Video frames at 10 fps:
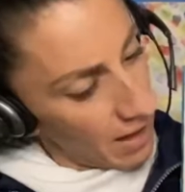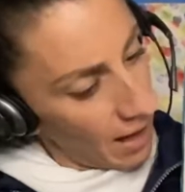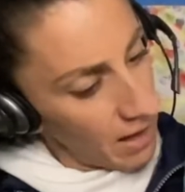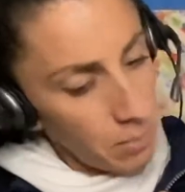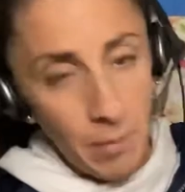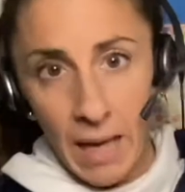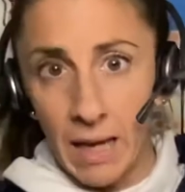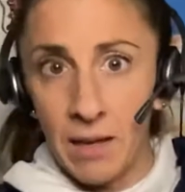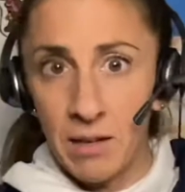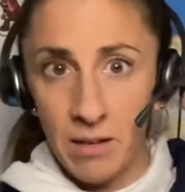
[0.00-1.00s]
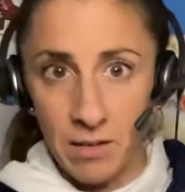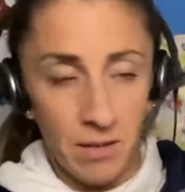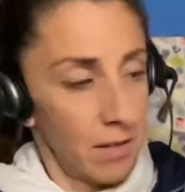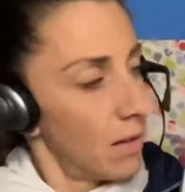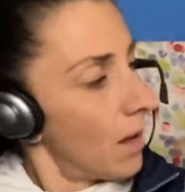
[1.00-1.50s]
I made.
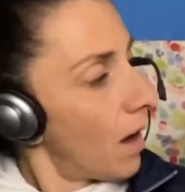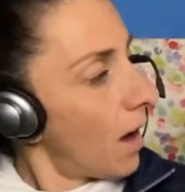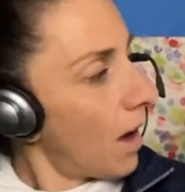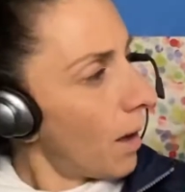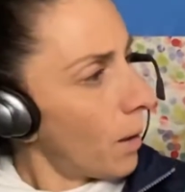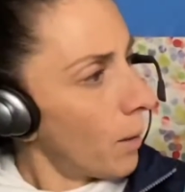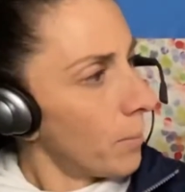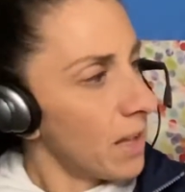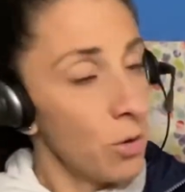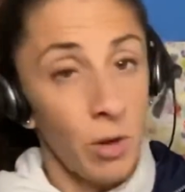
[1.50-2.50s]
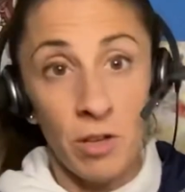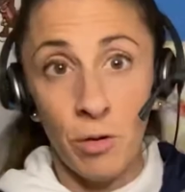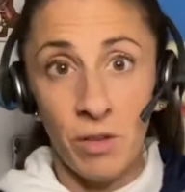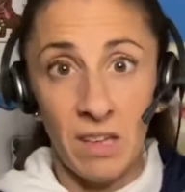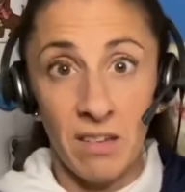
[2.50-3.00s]
You can
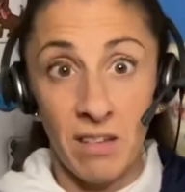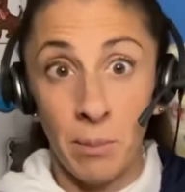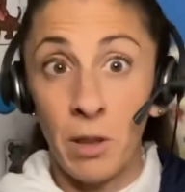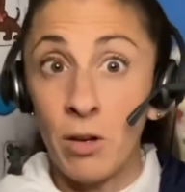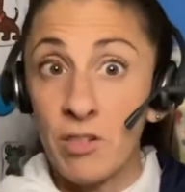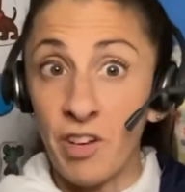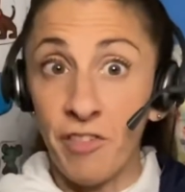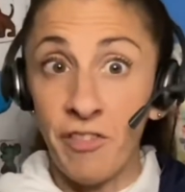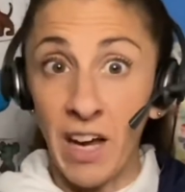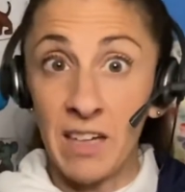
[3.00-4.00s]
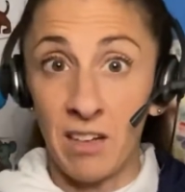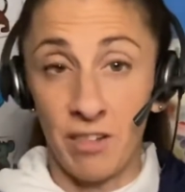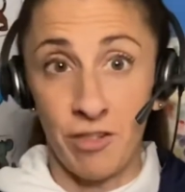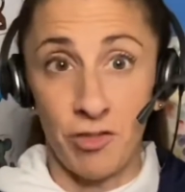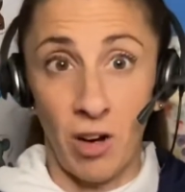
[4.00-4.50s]
use it similar to find a
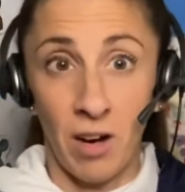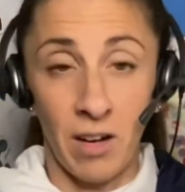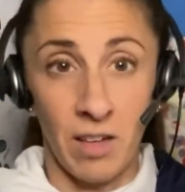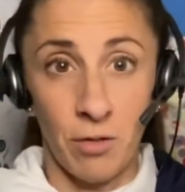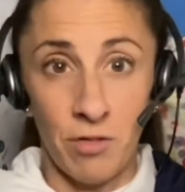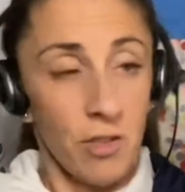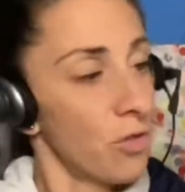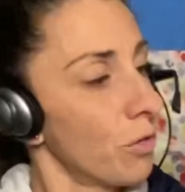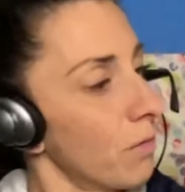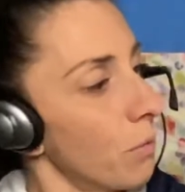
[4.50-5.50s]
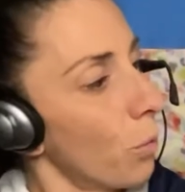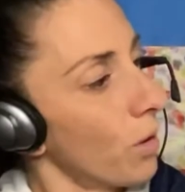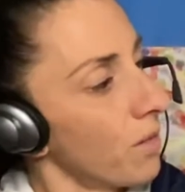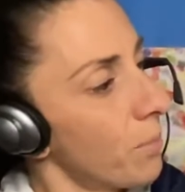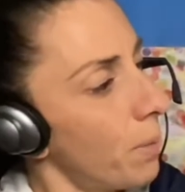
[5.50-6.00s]
star on your digital
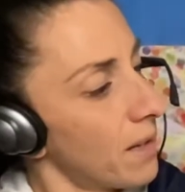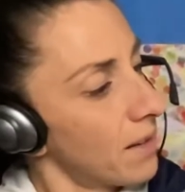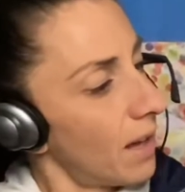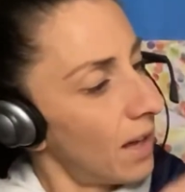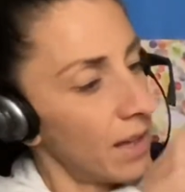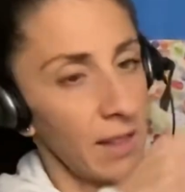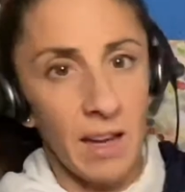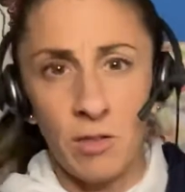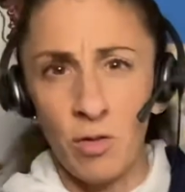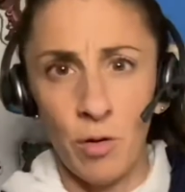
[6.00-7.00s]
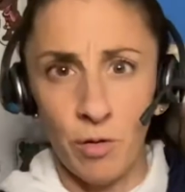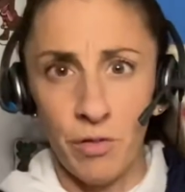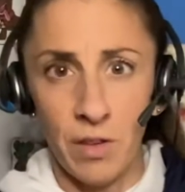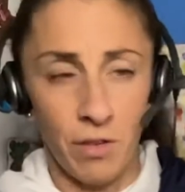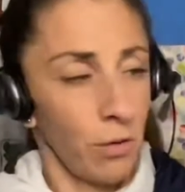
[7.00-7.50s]
rewards, but I like to use
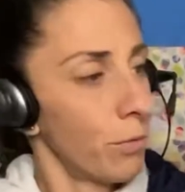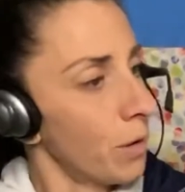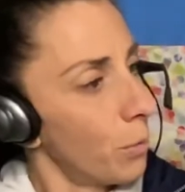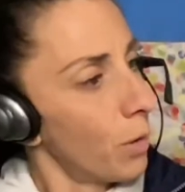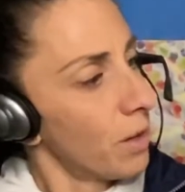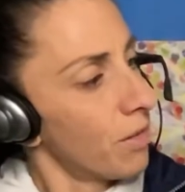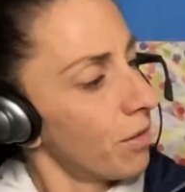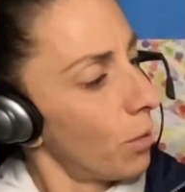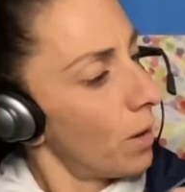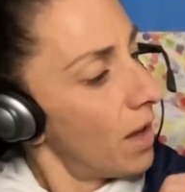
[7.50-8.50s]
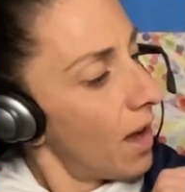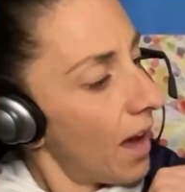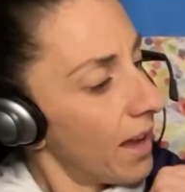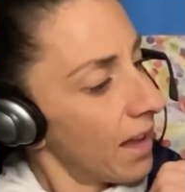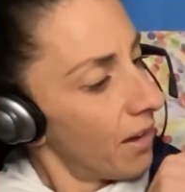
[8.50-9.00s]
physical rewards. So
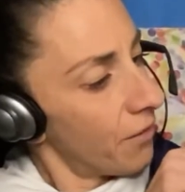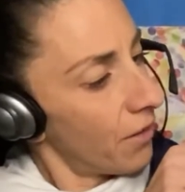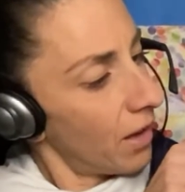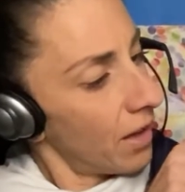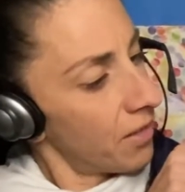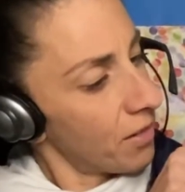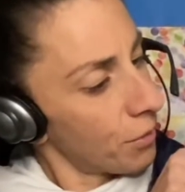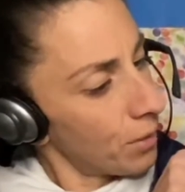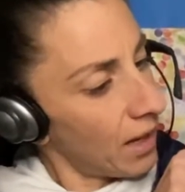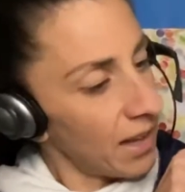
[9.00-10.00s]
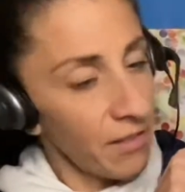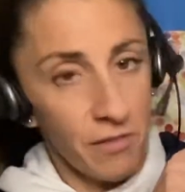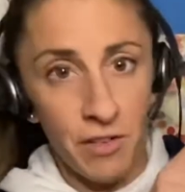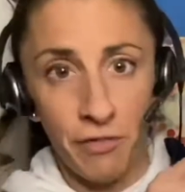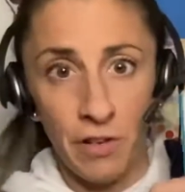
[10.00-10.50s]
I have, in this one, I have
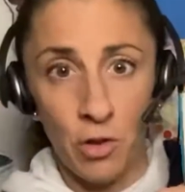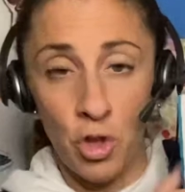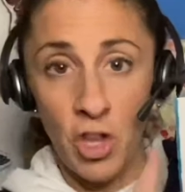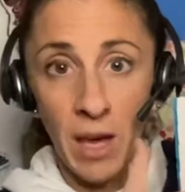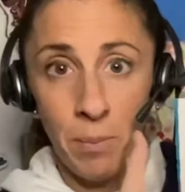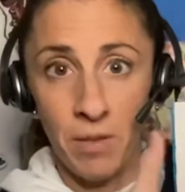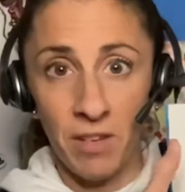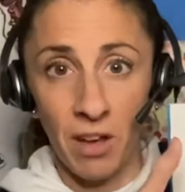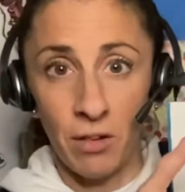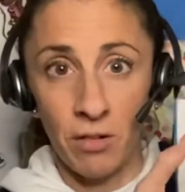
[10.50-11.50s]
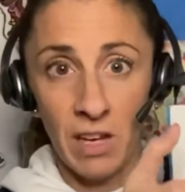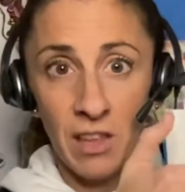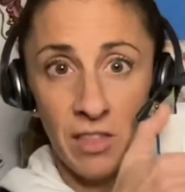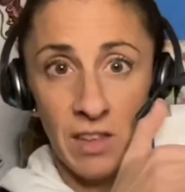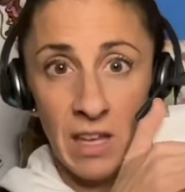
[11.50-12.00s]
different shapes
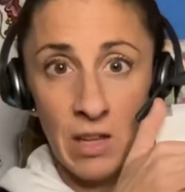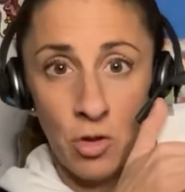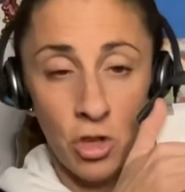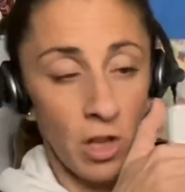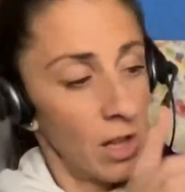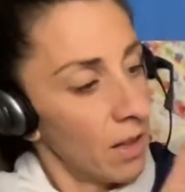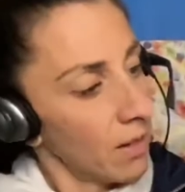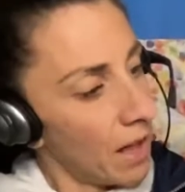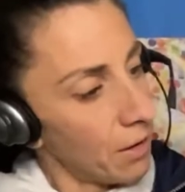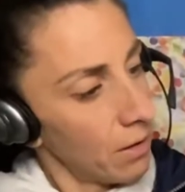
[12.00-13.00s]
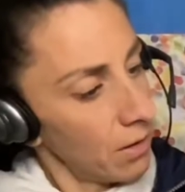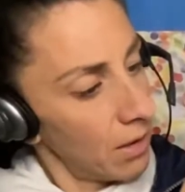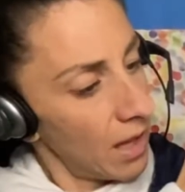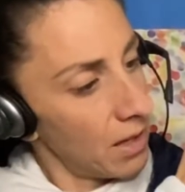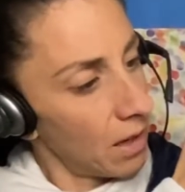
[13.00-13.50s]
underneath each letter
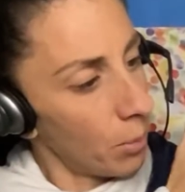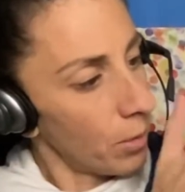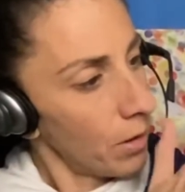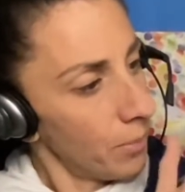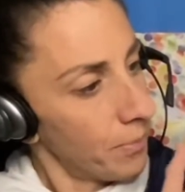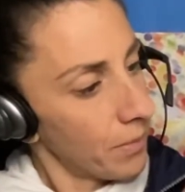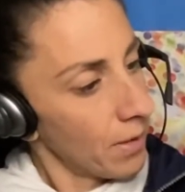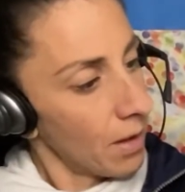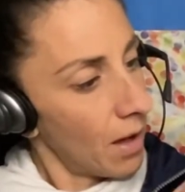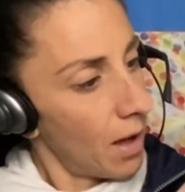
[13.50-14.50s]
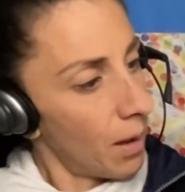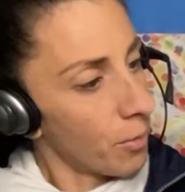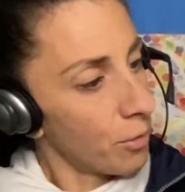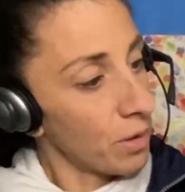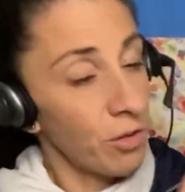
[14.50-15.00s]
and number.
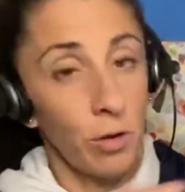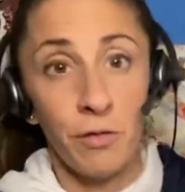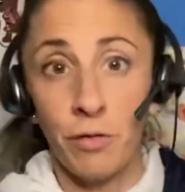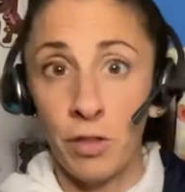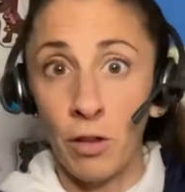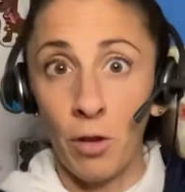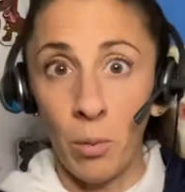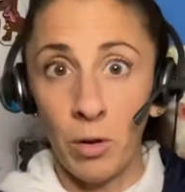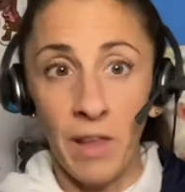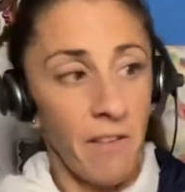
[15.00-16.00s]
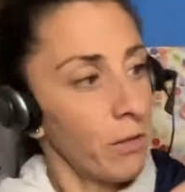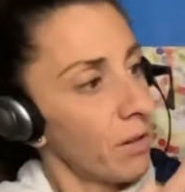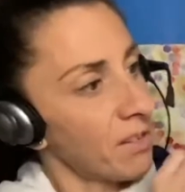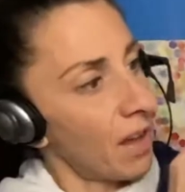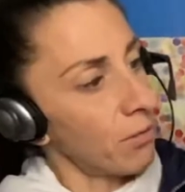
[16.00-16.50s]
So it's good for the lower
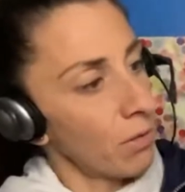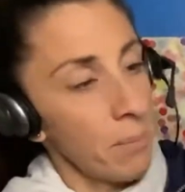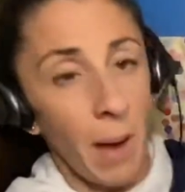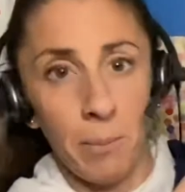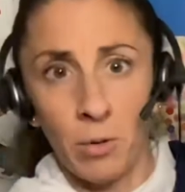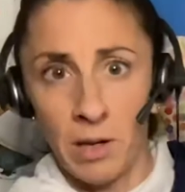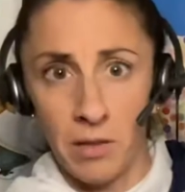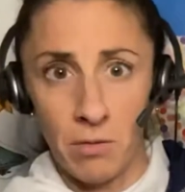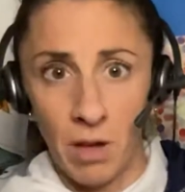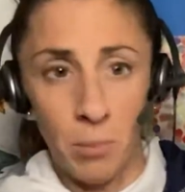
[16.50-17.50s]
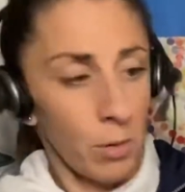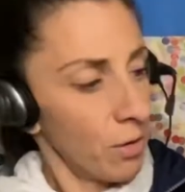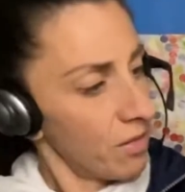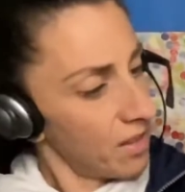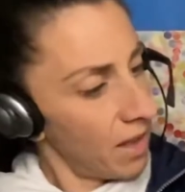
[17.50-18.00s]
levels on remembering their
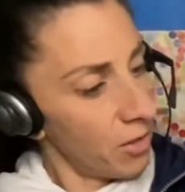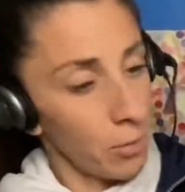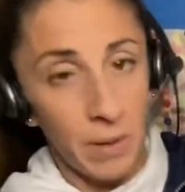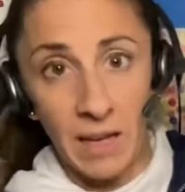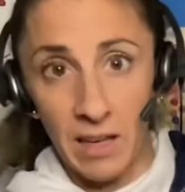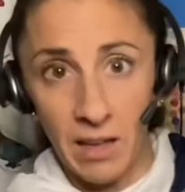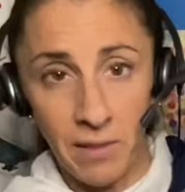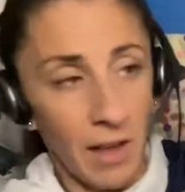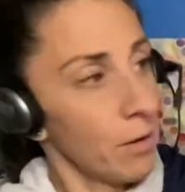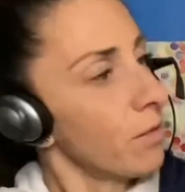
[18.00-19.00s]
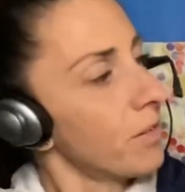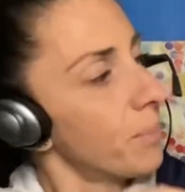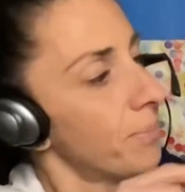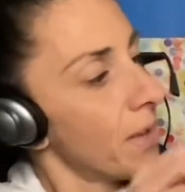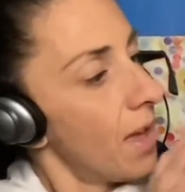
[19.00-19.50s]
numbers and their beginning letters,
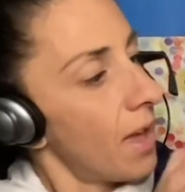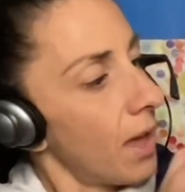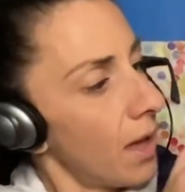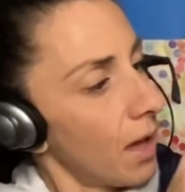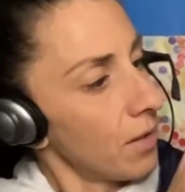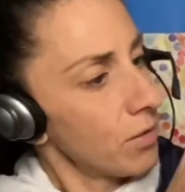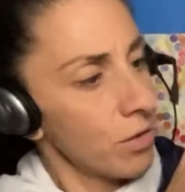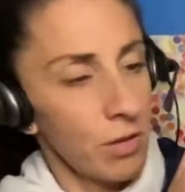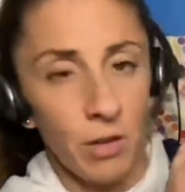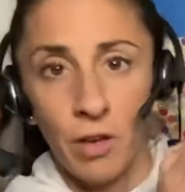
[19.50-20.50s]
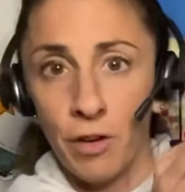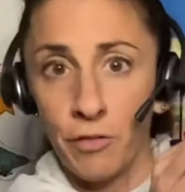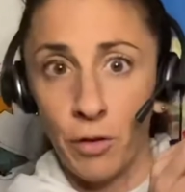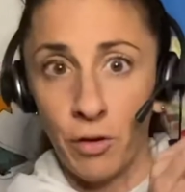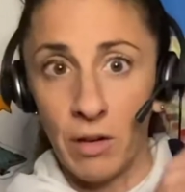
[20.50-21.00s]
and
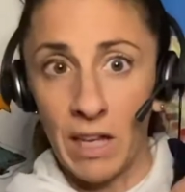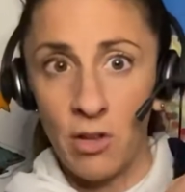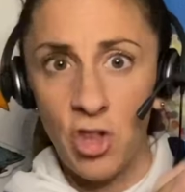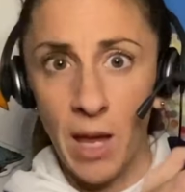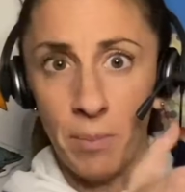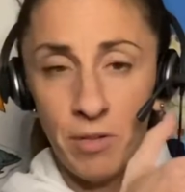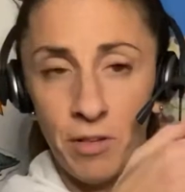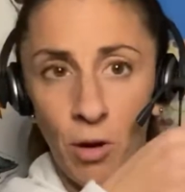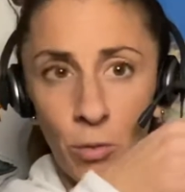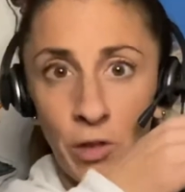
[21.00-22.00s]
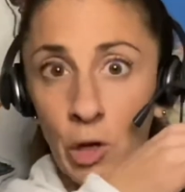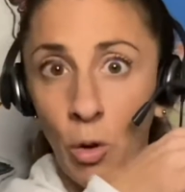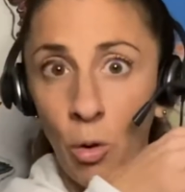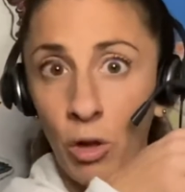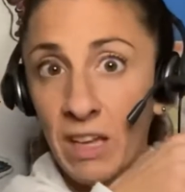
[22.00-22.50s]
for learning shapes. So the
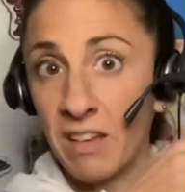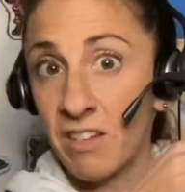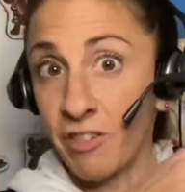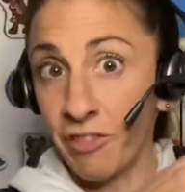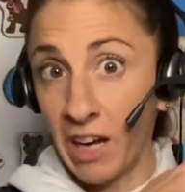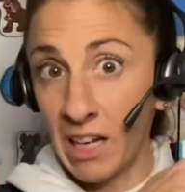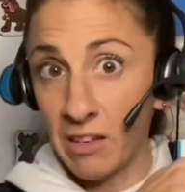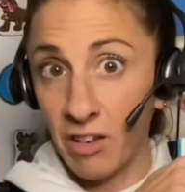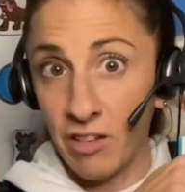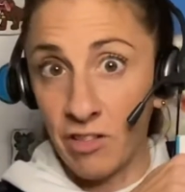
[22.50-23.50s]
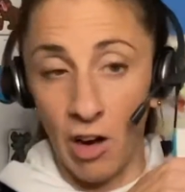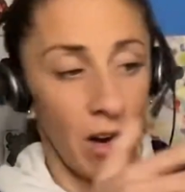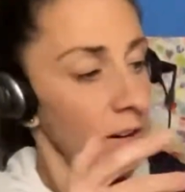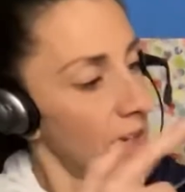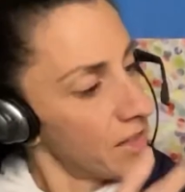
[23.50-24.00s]
goal is to find a
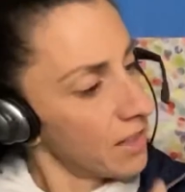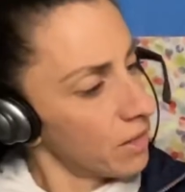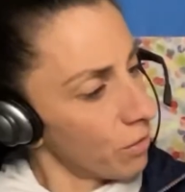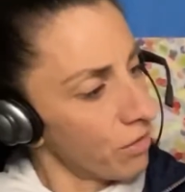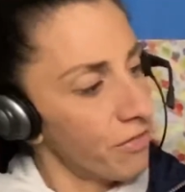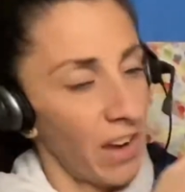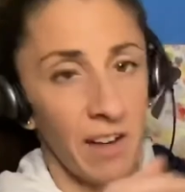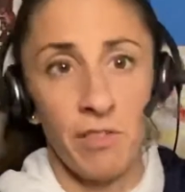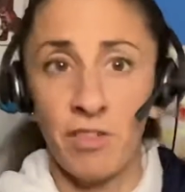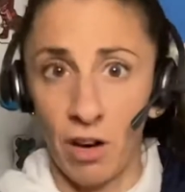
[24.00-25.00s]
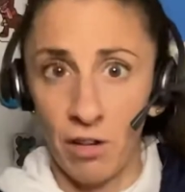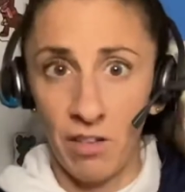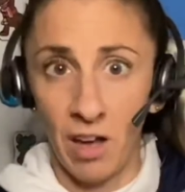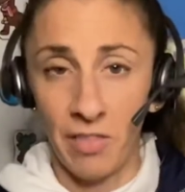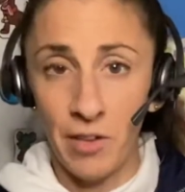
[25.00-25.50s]
star. I think there's 5 stars
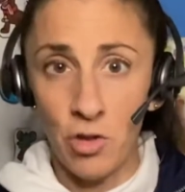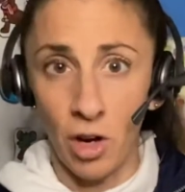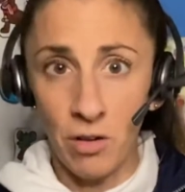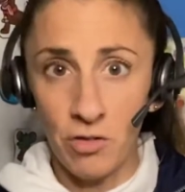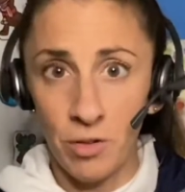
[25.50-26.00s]
on the chart.